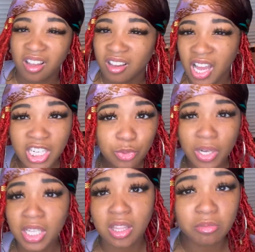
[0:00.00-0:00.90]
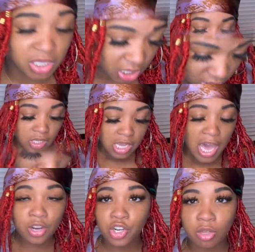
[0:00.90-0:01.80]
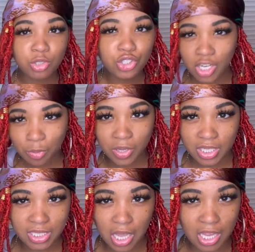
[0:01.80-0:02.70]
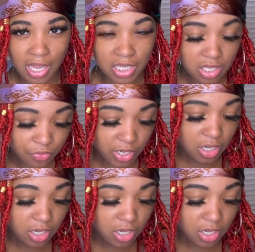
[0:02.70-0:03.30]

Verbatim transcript: I just want to get them done. I don't know. I'm just trying to put a, a, lot of stuff in here.